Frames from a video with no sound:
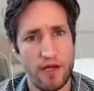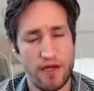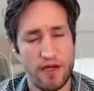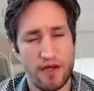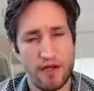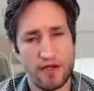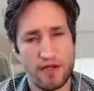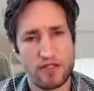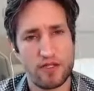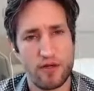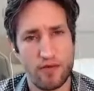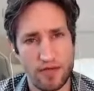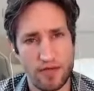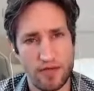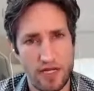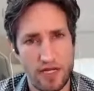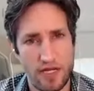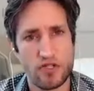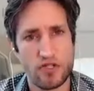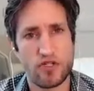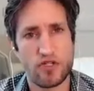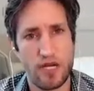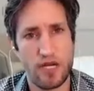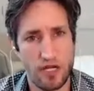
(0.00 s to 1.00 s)
And so
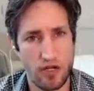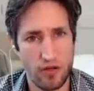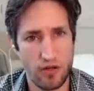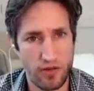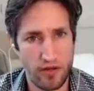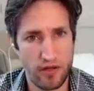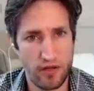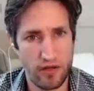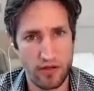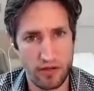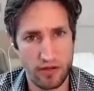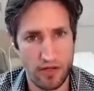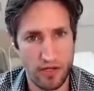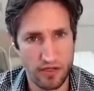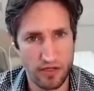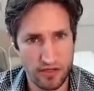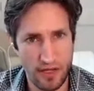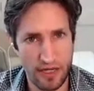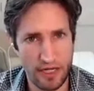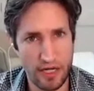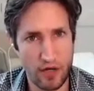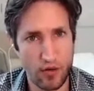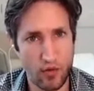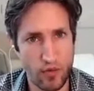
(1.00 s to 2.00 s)
essentially it's
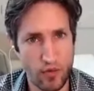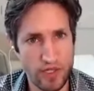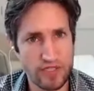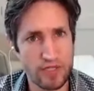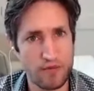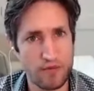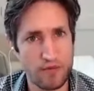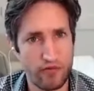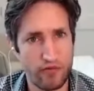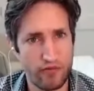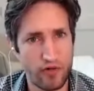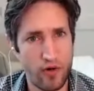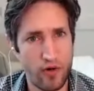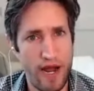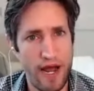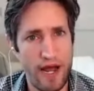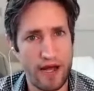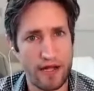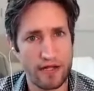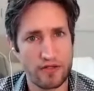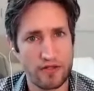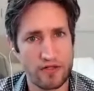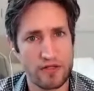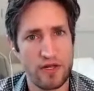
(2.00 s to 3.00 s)
like a wisdom of
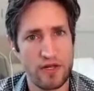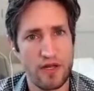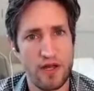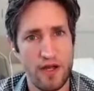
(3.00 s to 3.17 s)
crowds.